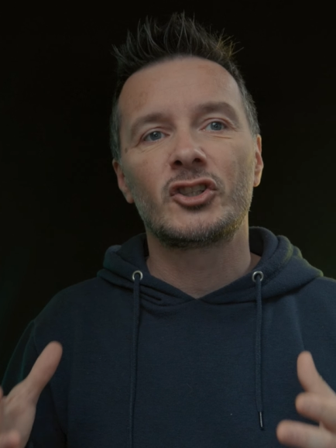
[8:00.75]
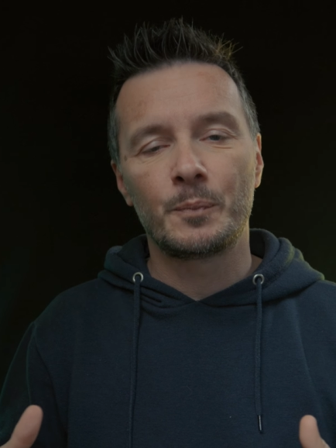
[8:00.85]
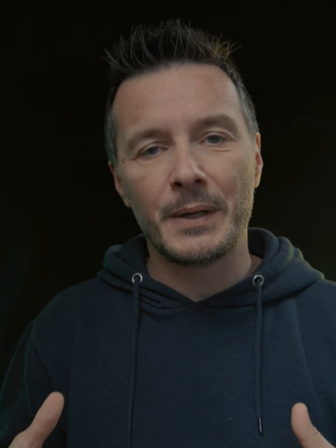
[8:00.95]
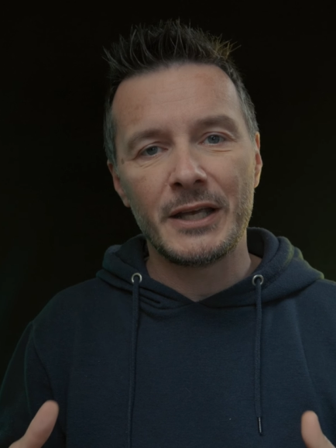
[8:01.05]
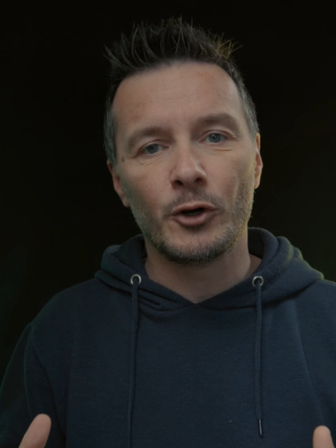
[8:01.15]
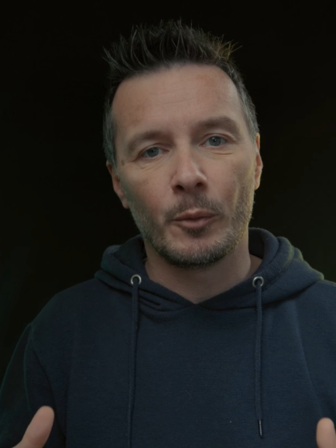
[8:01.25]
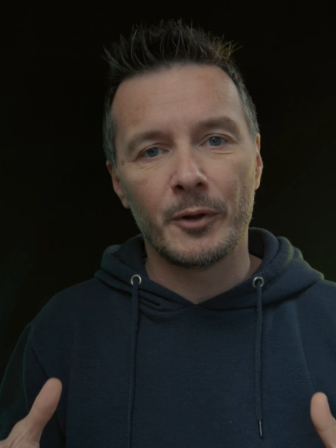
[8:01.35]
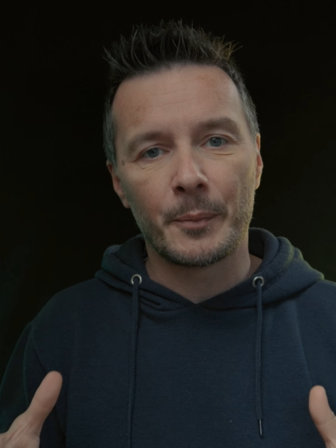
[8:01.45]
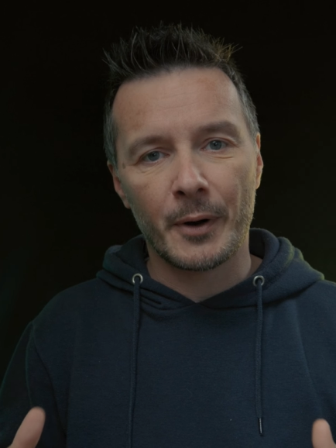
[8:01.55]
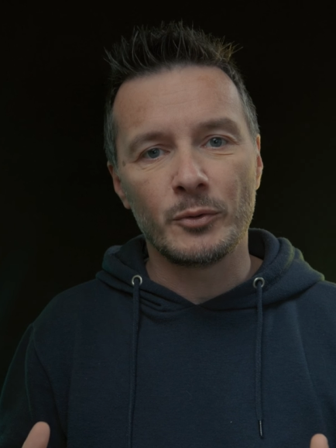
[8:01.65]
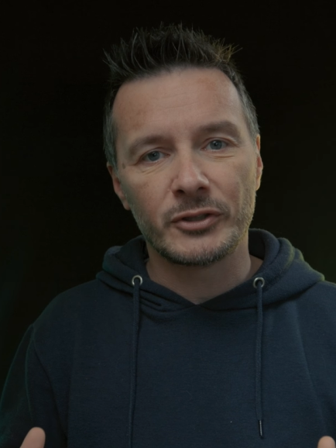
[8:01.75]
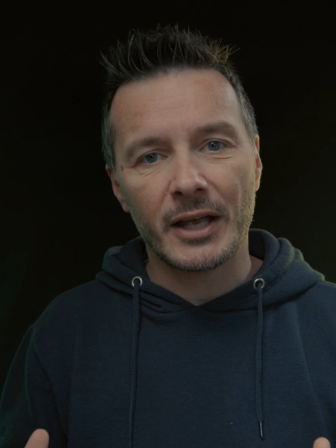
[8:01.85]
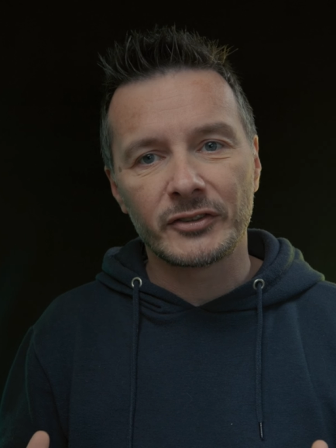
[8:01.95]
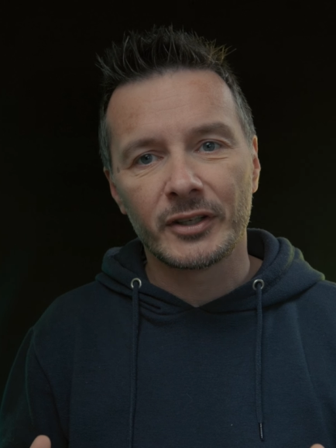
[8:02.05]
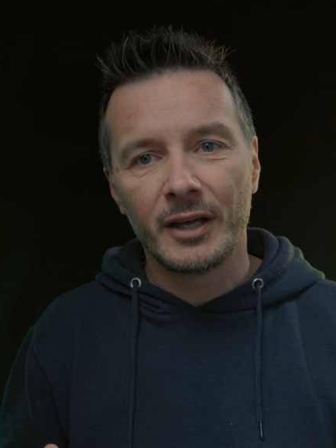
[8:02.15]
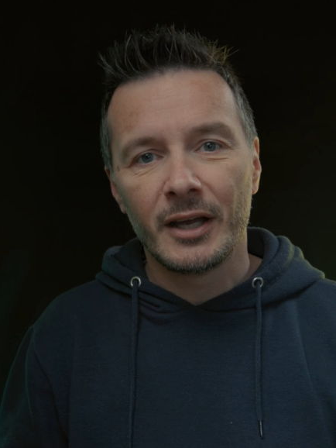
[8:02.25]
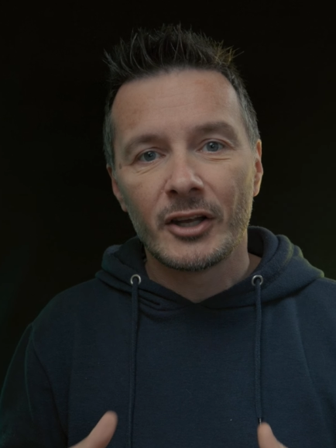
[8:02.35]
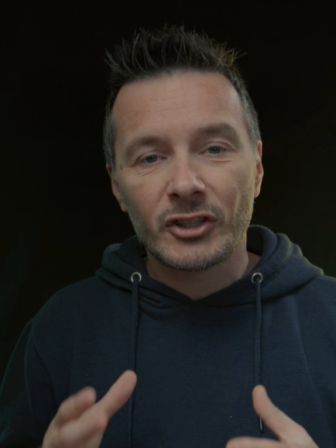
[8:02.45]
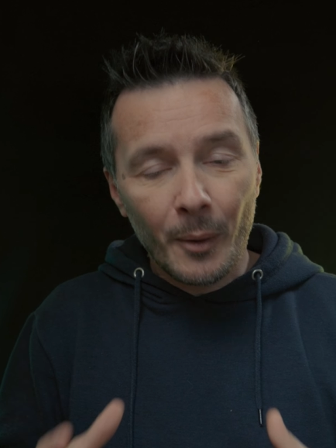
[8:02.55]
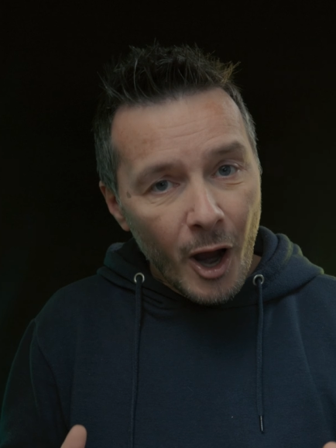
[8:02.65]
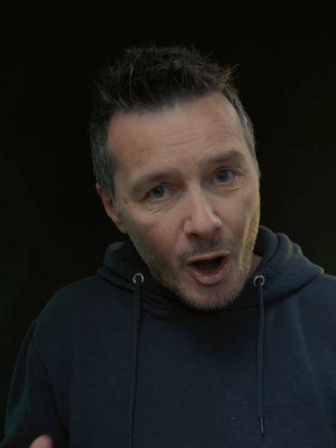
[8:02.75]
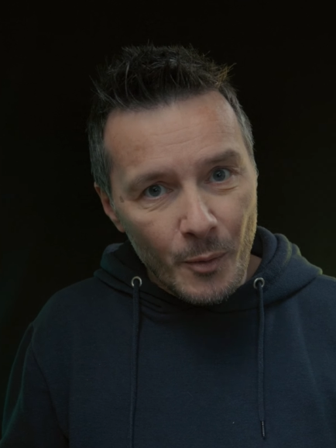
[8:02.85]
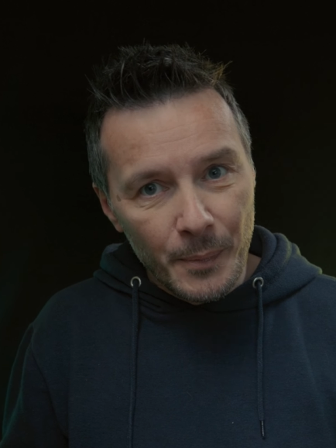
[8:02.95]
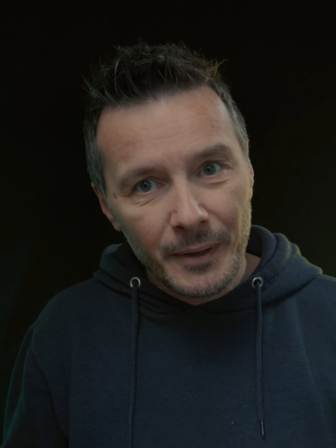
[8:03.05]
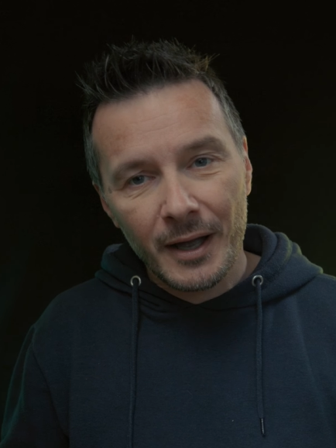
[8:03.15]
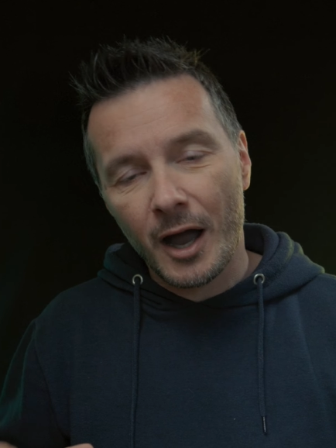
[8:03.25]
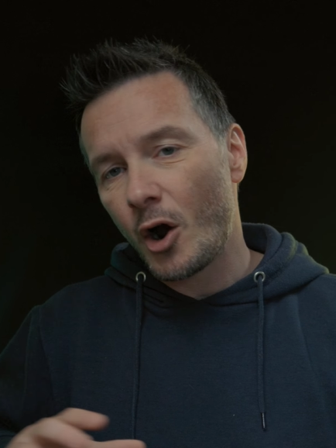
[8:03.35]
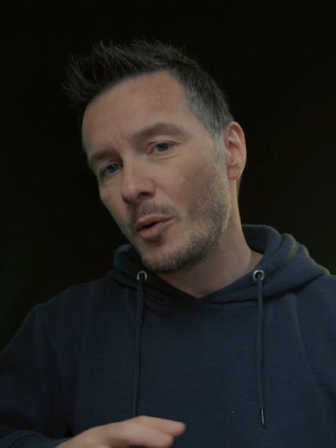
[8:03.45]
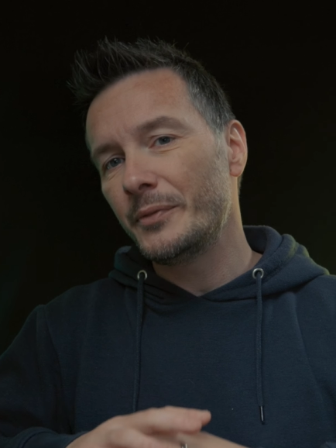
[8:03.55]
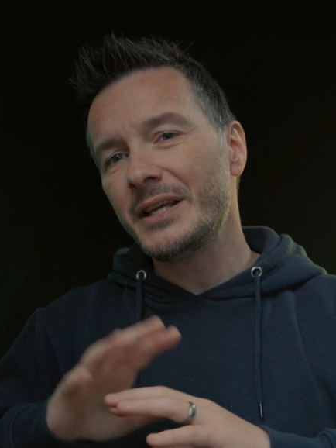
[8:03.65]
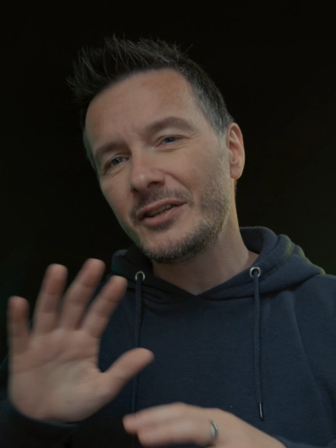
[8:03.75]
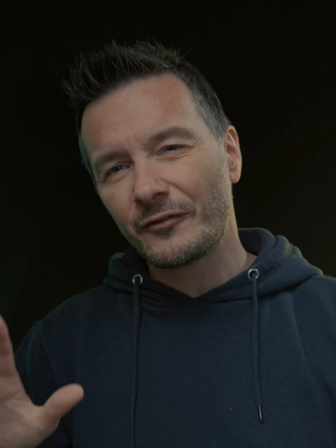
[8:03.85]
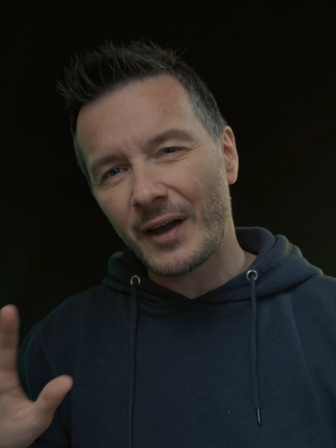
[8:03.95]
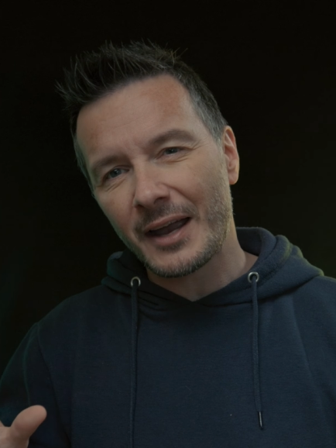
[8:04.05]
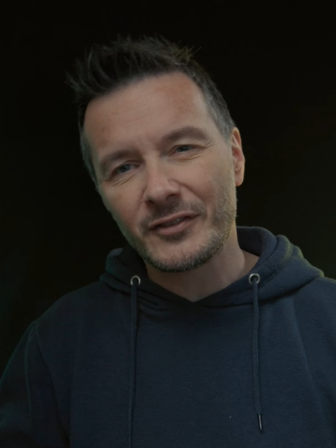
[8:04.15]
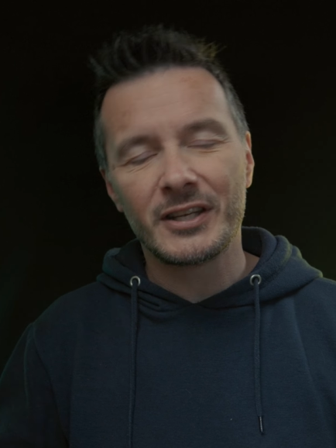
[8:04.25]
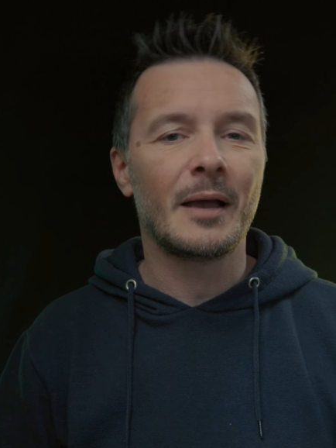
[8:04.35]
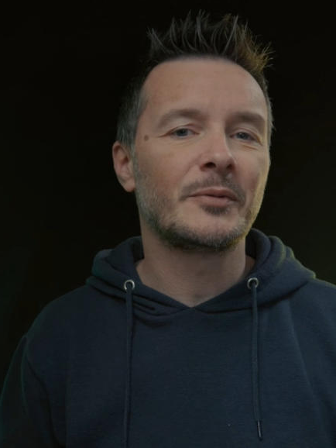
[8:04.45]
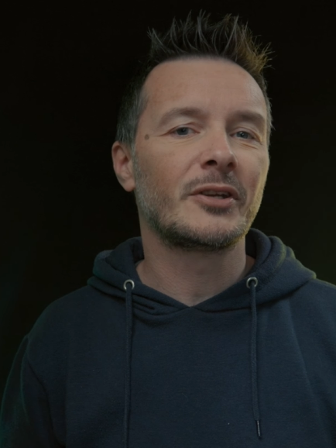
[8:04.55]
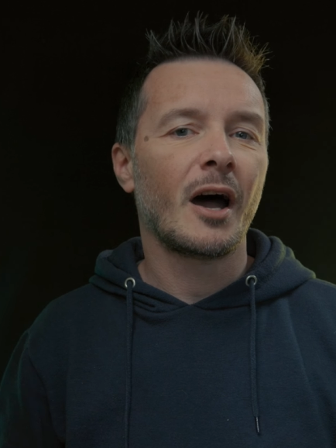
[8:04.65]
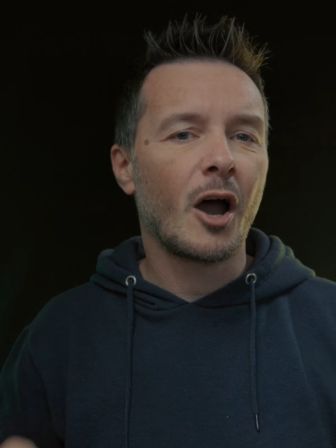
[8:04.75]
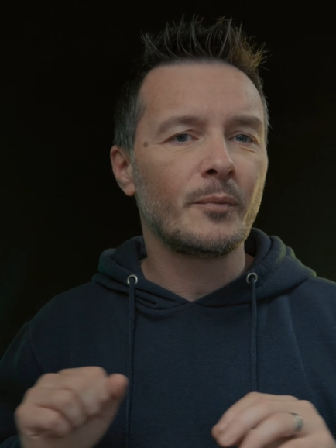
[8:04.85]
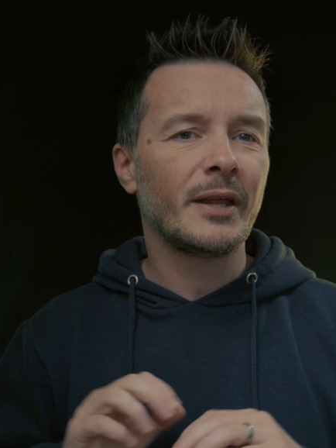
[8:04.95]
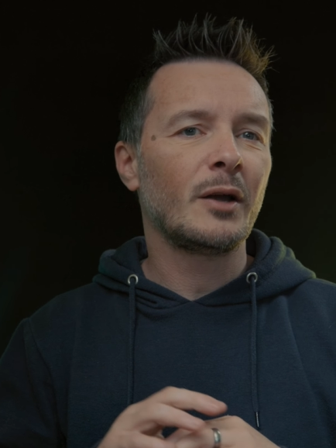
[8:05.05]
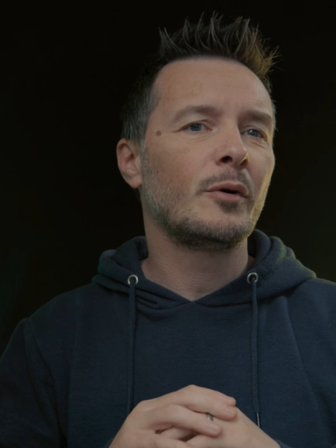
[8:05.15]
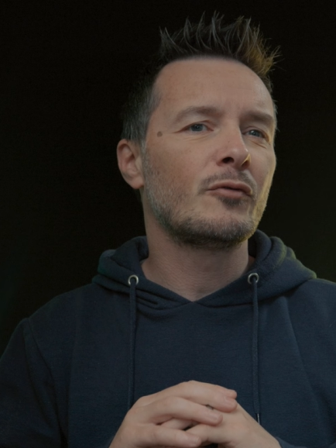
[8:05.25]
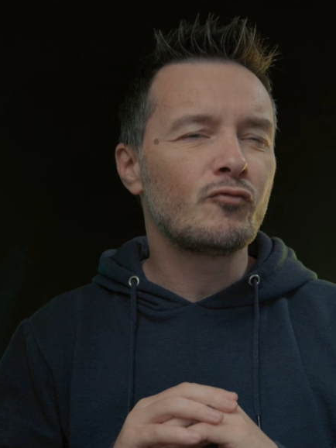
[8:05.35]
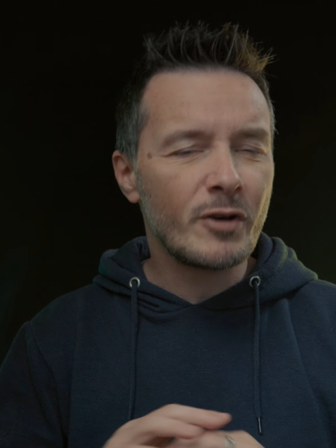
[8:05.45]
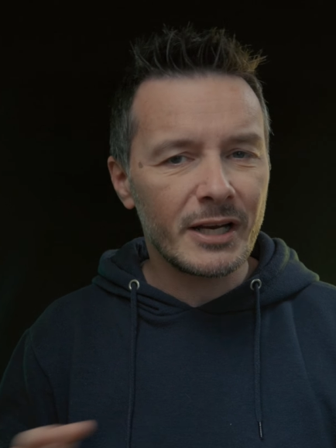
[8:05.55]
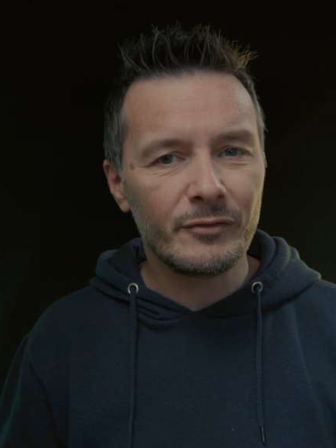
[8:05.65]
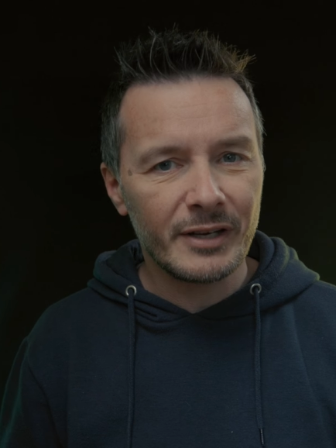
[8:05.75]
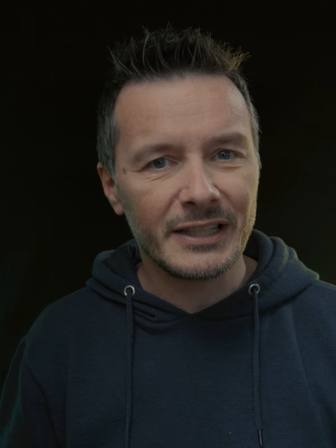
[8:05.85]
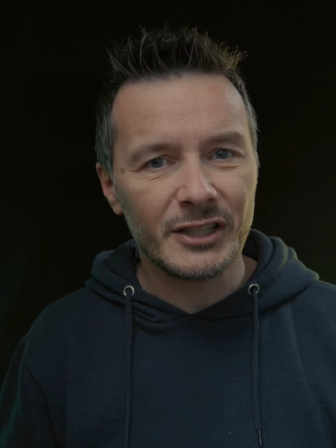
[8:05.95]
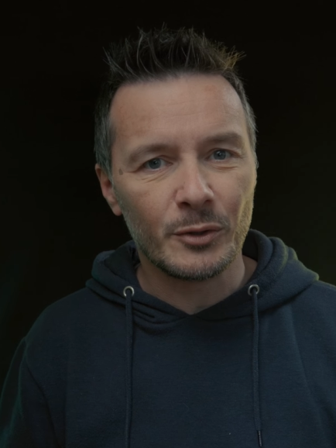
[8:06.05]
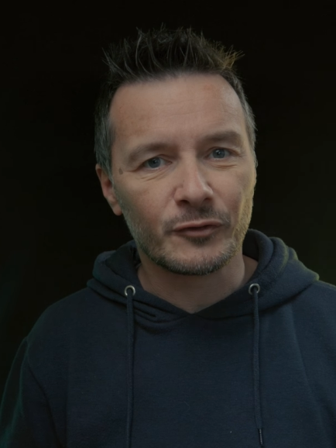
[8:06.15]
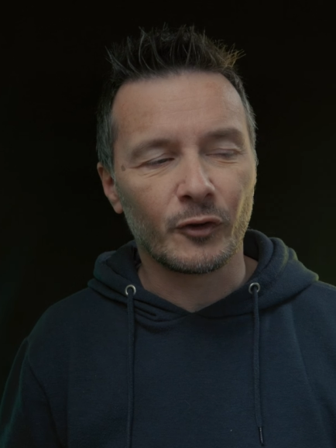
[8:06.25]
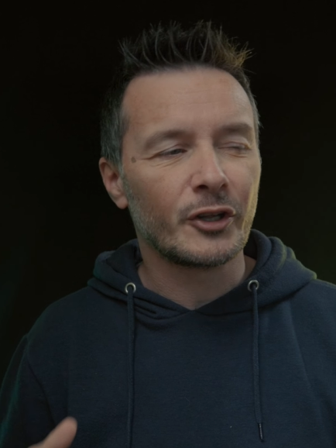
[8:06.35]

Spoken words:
speed up the process. So I hope these 5 tips, hope they were really useful.